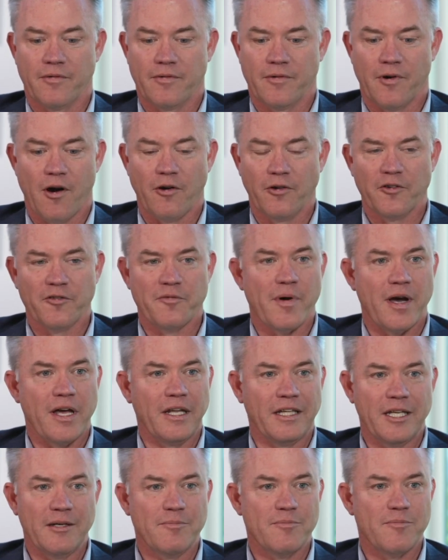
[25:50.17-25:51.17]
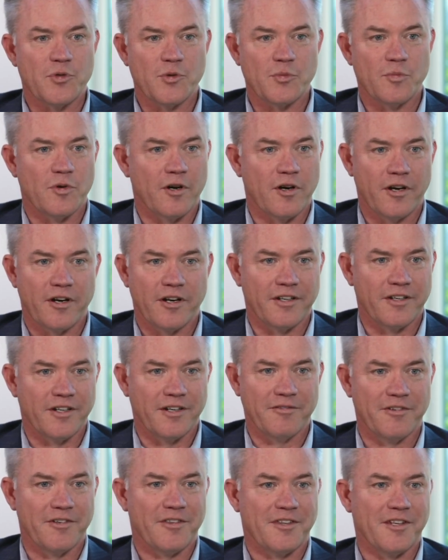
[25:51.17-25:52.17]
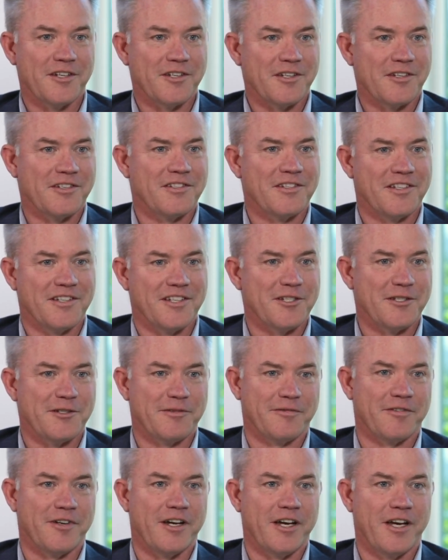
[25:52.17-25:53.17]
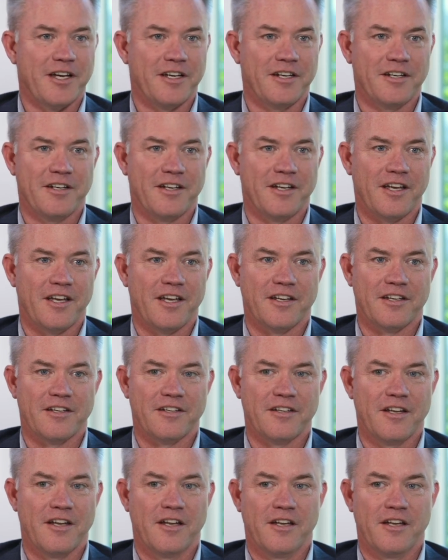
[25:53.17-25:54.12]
All of my limbs work and everything is fine, and